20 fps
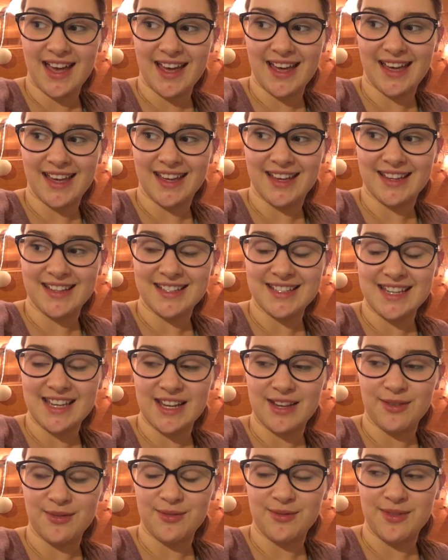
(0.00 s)
And
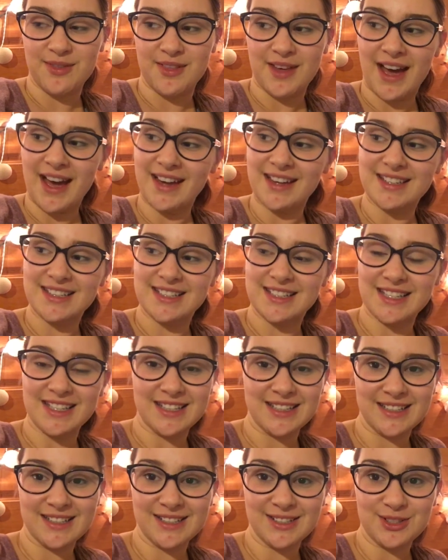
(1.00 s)
if that
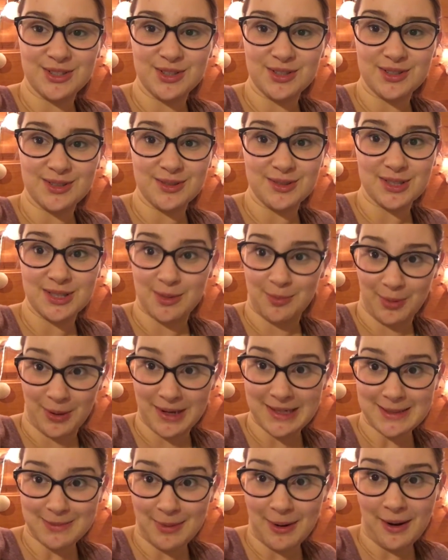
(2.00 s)
didn't
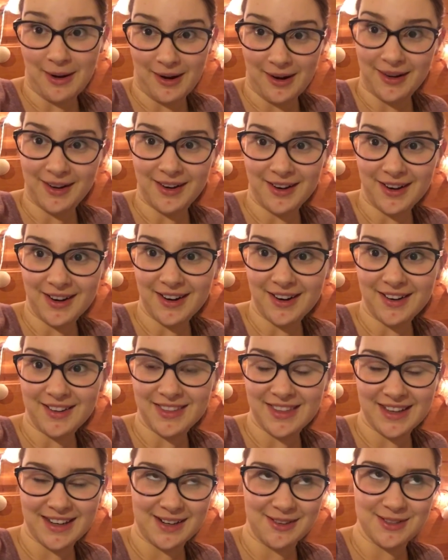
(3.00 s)
suppress my hunger
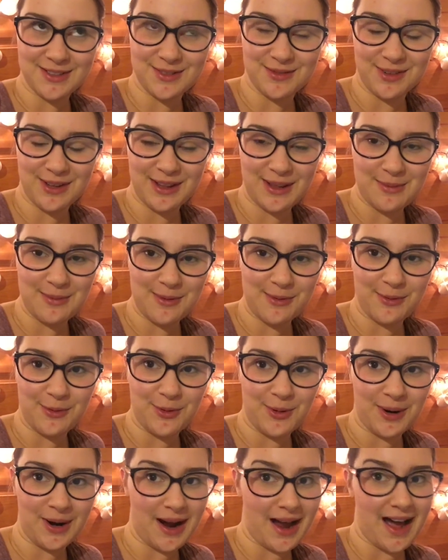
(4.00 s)
that I was feeling
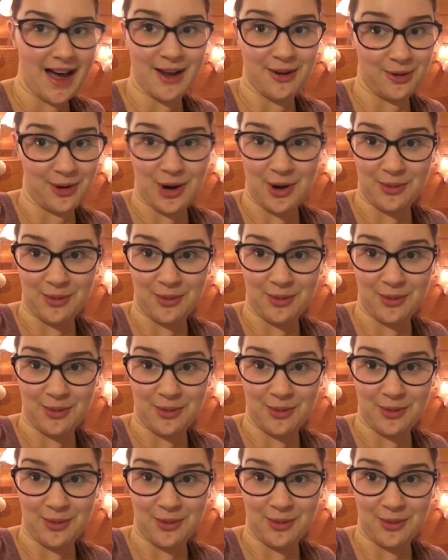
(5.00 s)
before, I don't